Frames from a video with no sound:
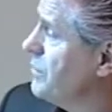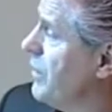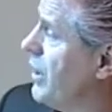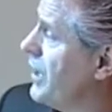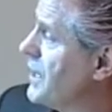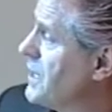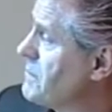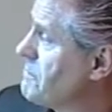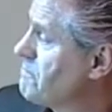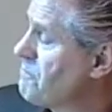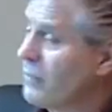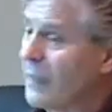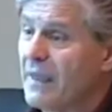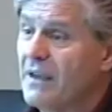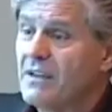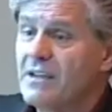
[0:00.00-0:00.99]
mine.
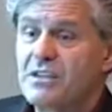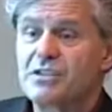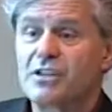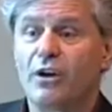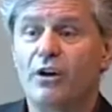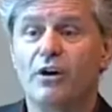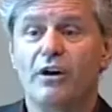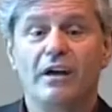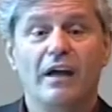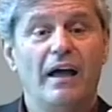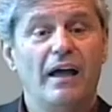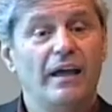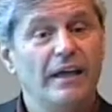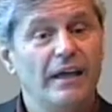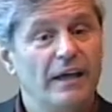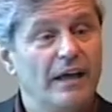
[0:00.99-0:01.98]
So
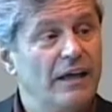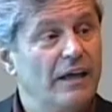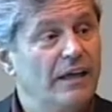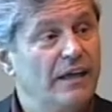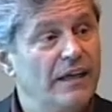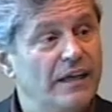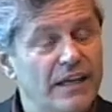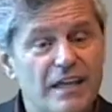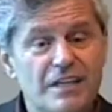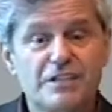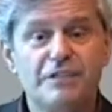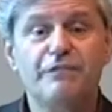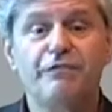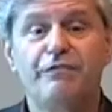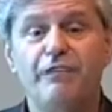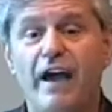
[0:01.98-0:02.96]
it is,
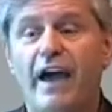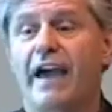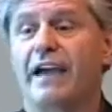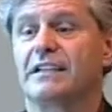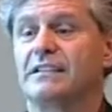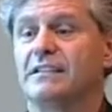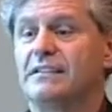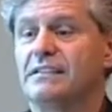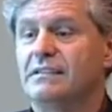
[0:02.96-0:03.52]
in fact,